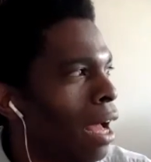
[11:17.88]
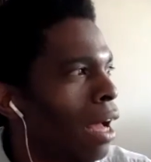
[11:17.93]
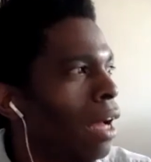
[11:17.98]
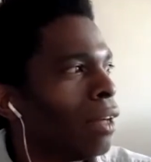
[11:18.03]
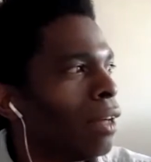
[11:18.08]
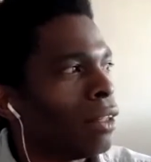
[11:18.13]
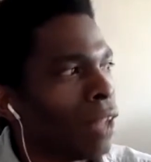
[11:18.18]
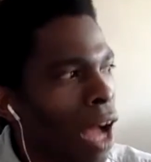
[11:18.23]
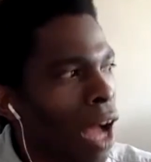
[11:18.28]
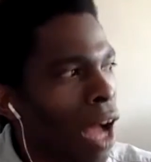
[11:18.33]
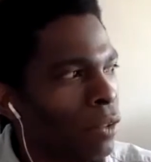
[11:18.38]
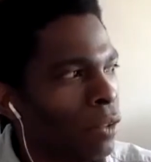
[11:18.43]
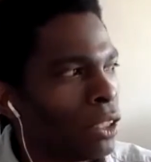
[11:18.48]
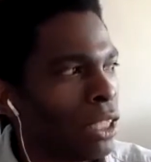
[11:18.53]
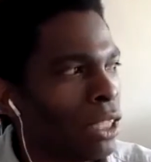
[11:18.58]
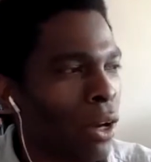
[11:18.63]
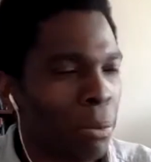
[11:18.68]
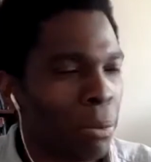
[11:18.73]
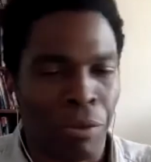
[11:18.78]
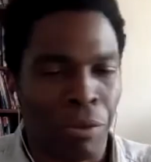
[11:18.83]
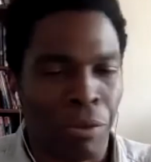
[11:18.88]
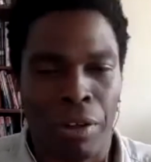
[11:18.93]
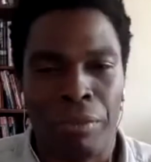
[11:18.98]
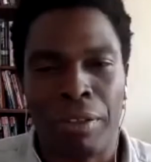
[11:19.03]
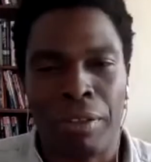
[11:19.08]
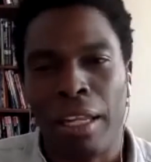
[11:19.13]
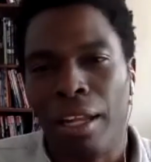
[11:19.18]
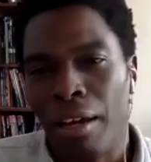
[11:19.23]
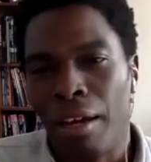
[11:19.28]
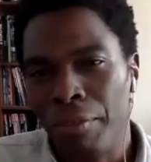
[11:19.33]
Obviously I'd prefer if they
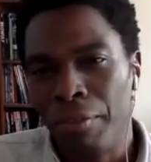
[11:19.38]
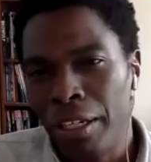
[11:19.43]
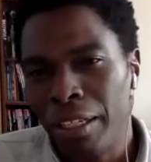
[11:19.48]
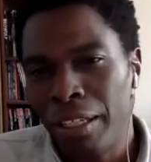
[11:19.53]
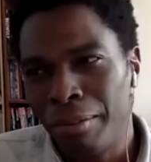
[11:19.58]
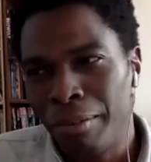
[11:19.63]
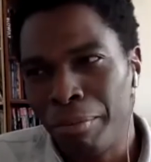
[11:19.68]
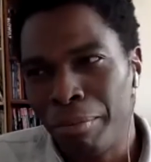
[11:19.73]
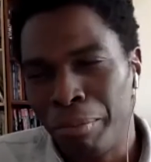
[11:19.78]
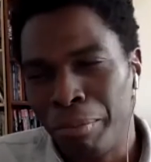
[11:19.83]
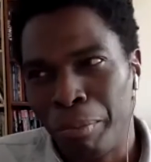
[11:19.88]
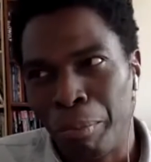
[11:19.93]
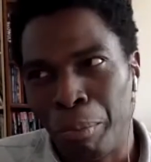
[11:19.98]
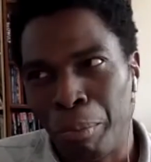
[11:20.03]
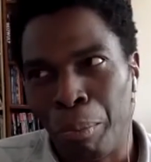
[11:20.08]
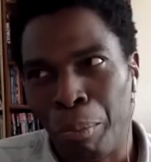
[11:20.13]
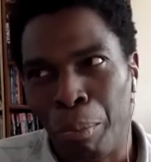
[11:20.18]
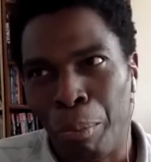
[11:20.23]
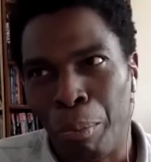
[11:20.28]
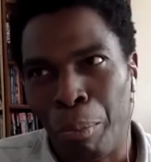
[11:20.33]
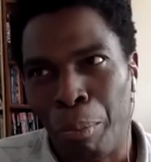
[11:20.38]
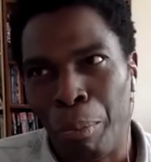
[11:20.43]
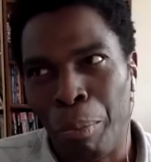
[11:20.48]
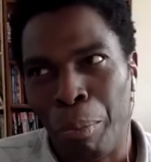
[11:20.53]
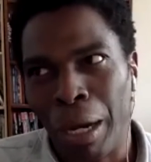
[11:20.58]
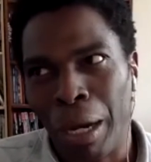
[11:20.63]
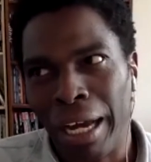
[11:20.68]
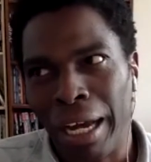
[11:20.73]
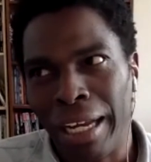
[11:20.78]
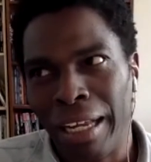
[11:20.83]
love it,
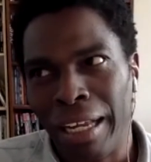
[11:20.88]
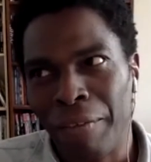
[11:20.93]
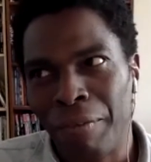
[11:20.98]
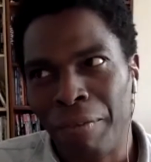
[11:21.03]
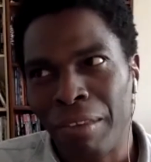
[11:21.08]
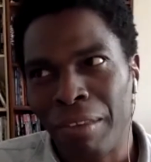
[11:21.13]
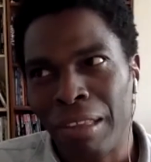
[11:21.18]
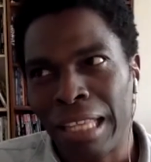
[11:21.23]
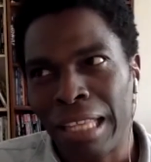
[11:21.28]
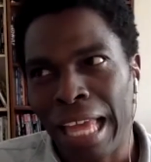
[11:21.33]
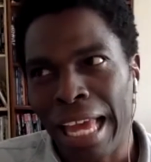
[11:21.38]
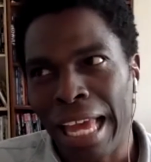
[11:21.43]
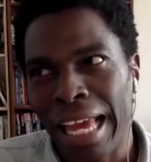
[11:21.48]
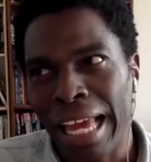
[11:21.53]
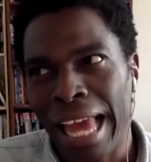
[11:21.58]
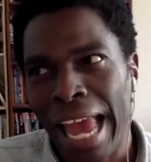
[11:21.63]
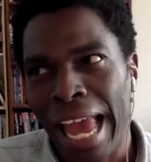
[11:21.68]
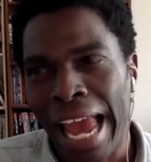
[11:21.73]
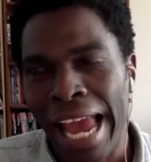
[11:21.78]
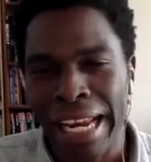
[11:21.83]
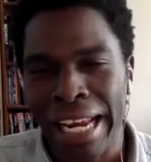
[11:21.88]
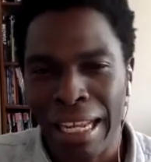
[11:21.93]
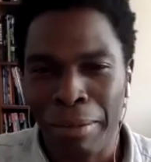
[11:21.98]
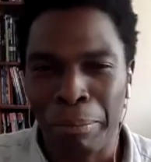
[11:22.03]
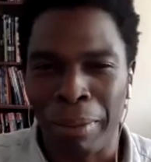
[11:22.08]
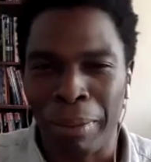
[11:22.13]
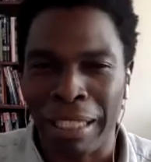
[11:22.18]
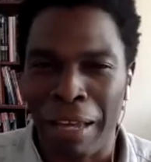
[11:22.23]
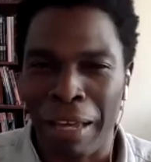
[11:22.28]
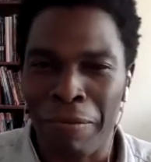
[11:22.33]
but if they hate it,
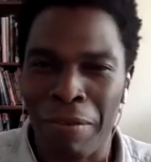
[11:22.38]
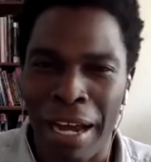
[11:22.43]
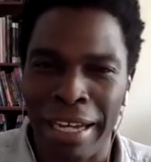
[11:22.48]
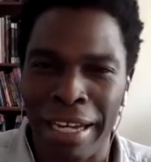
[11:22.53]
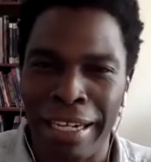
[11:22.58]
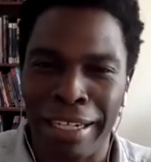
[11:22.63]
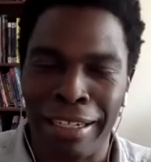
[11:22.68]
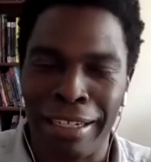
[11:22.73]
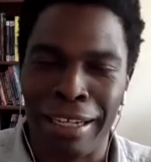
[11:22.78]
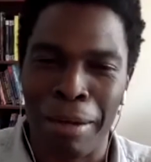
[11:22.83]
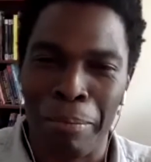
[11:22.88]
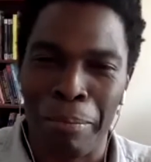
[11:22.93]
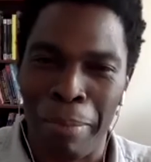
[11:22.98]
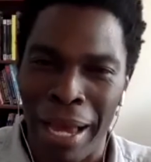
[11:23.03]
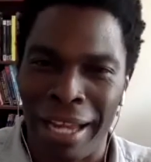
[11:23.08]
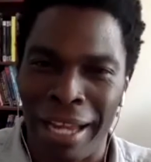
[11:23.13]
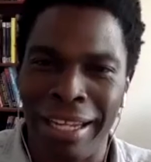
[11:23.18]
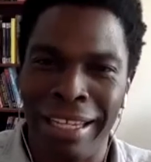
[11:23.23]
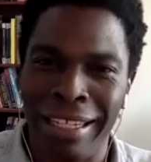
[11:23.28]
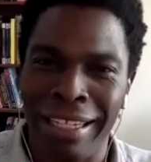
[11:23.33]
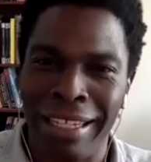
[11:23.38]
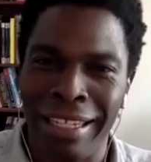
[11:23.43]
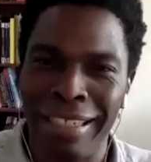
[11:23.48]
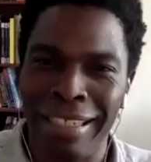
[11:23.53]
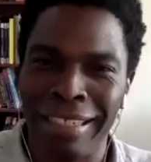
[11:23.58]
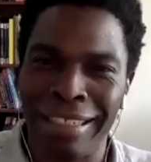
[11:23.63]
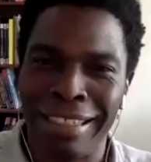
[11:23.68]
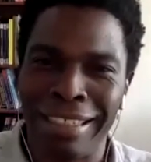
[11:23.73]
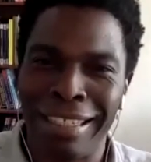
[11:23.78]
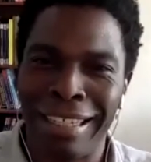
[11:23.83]
but they find it compelling,
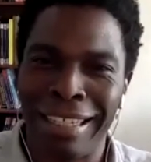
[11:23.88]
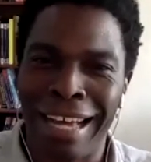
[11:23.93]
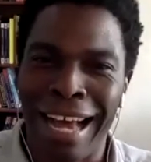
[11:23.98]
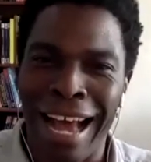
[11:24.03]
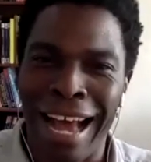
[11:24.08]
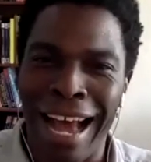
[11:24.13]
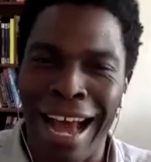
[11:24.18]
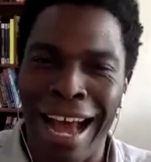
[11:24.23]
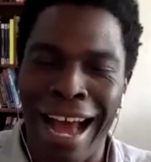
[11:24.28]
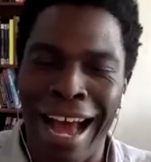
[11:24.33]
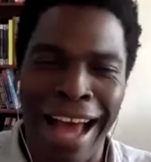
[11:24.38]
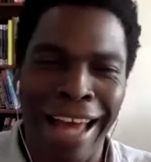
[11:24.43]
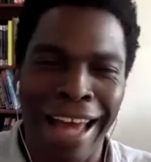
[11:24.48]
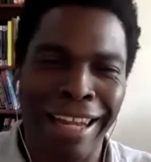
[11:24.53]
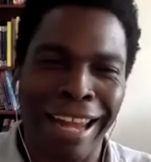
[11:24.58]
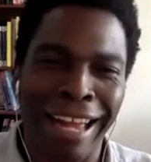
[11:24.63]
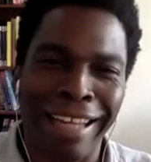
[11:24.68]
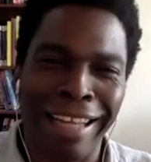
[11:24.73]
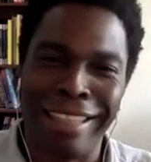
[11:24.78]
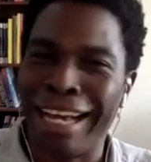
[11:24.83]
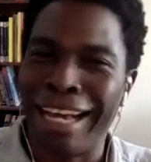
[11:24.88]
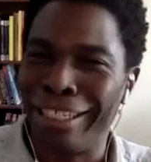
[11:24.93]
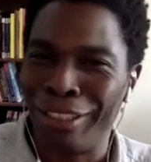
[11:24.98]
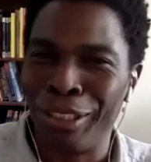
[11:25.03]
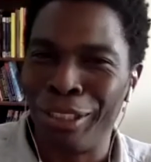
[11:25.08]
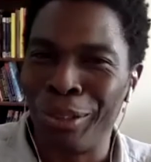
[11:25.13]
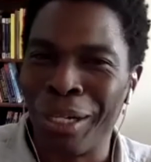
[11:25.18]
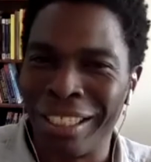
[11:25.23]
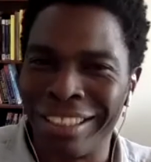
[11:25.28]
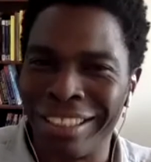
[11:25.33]
I like that
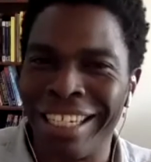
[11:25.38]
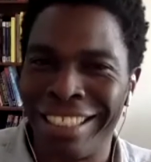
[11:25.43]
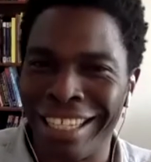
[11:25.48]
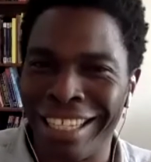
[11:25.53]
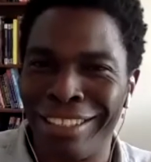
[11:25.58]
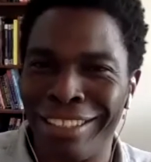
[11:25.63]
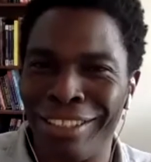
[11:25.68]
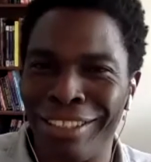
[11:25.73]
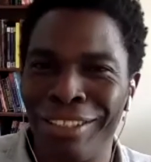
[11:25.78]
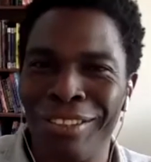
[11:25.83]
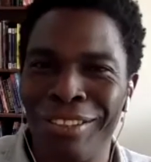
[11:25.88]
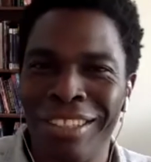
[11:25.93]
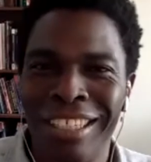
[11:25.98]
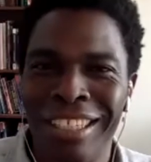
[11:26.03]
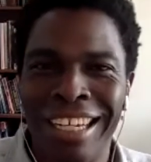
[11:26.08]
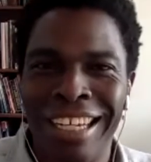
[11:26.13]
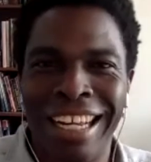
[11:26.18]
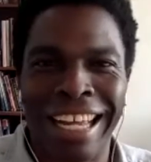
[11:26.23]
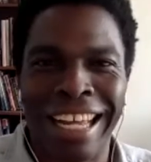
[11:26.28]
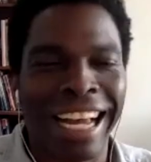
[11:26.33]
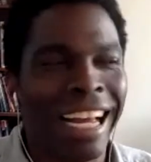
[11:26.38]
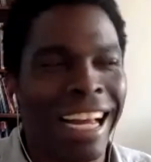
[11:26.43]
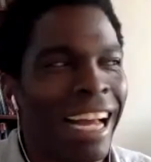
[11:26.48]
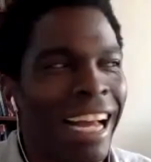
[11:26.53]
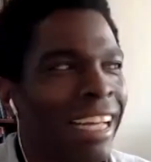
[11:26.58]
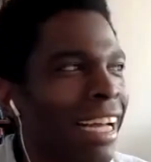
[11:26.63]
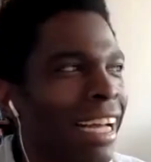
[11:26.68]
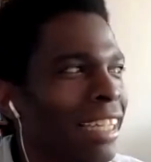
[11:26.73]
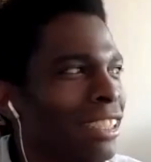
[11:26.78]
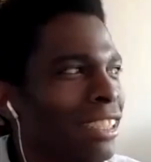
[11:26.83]
too. I'll take that too. Like
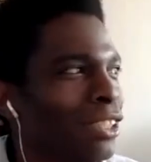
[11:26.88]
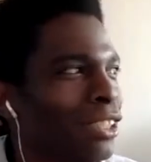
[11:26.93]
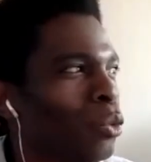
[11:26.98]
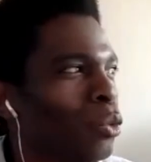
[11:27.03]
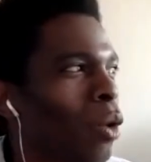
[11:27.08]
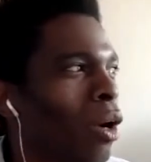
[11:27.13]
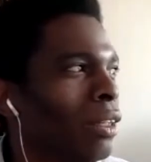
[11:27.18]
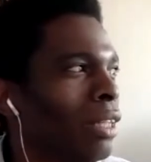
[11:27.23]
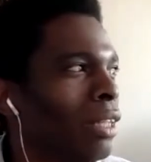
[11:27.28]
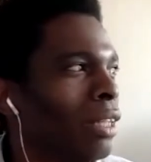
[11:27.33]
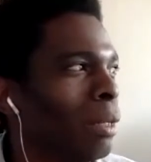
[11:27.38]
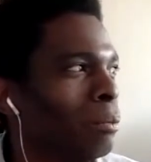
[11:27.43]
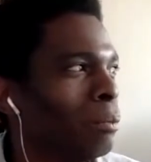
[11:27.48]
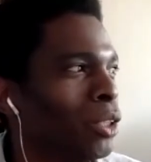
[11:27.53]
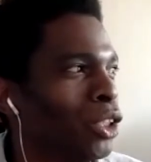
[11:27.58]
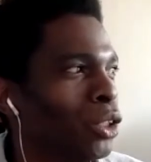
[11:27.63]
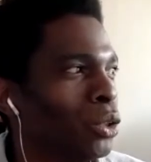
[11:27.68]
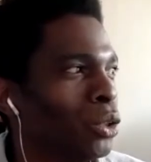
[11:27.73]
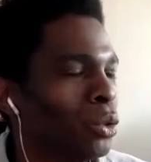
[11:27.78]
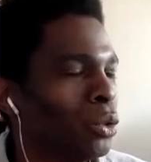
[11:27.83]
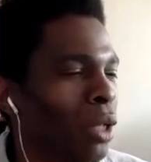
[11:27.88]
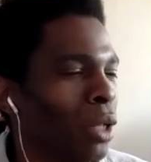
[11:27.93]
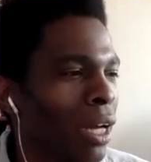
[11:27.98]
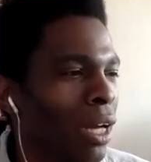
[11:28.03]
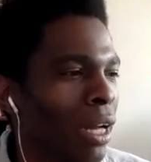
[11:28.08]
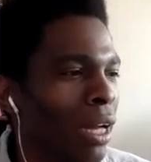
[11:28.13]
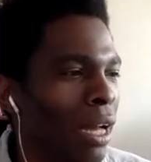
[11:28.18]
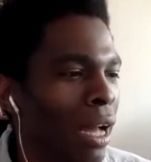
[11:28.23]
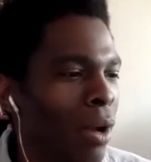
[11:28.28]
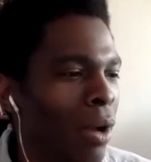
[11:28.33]
I just want them to,
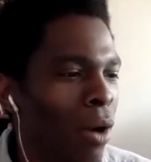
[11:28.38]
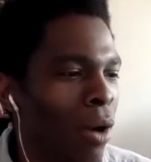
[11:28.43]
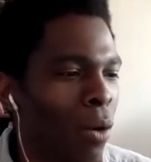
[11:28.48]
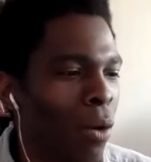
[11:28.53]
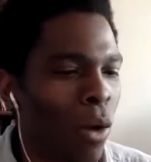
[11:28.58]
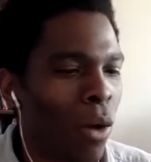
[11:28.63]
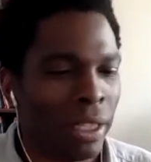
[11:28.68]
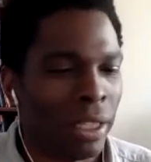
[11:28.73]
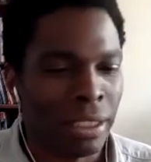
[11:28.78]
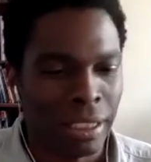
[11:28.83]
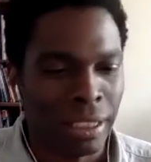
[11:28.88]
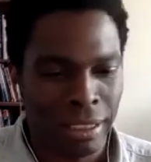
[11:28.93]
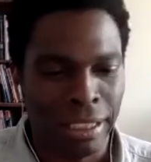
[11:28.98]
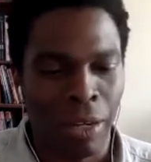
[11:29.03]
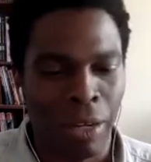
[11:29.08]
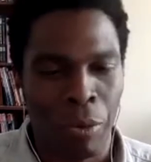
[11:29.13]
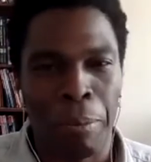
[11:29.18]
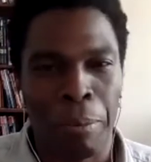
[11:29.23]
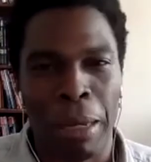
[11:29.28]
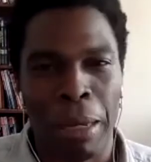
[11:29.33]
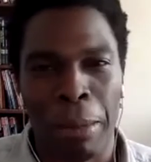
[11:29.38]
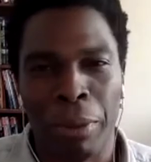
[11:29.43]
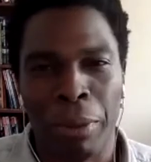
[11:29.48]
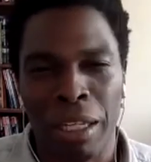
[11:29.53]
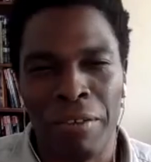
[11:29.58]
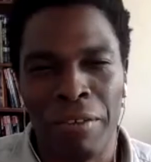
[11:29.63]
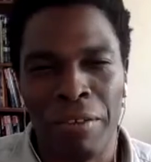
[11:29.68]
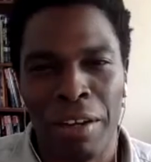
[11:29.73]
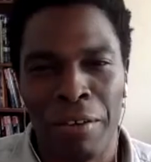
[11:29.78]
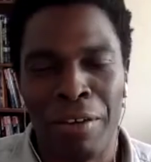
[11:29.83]
I want it to stick with people,
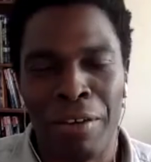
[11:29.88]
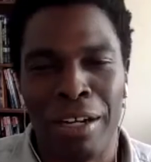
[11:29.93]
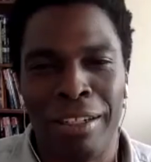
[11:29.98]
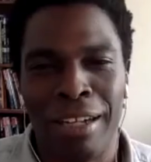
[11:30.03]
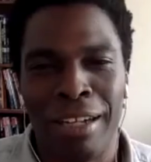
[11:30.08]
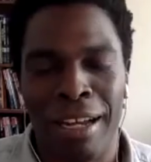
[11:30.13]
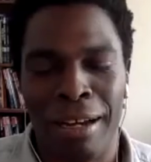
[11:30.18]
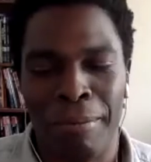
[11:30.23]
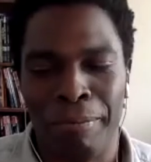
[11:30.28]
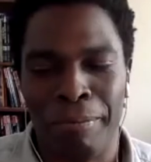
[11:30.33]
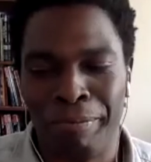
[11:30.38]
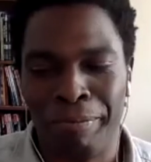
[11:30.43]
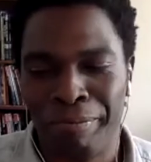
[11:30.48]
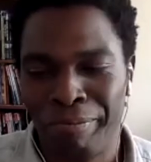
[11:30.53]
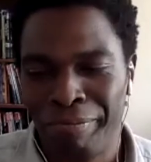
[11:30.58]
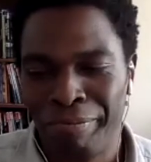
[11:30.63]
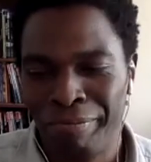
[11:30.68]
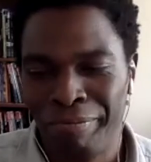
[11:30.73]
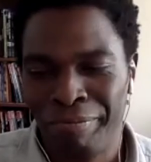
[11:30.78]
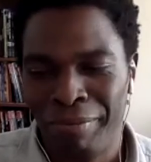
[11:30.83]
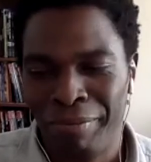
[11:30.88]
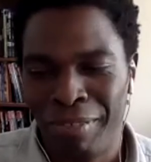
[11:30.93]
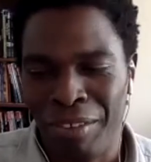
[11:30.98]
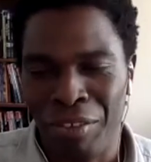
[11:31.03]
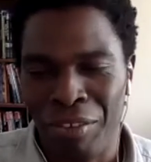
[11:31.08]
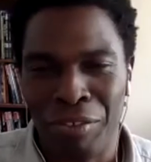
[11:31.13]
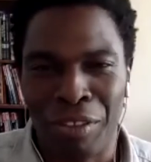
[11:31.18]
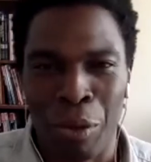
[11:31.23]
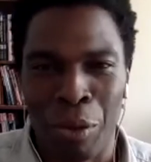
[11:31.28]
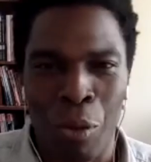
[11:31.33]
even if they
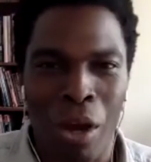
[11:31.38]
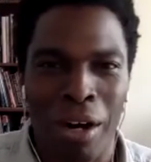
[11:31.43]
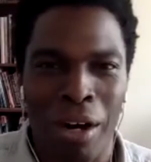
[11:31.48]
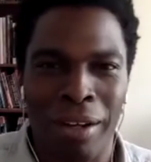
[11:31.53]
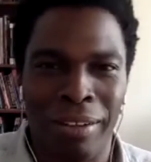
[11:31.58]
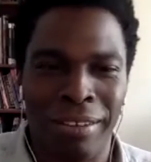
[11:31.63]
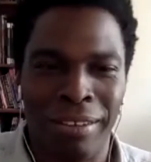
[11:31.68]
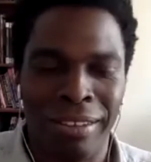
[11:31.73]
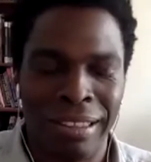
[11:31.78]
want to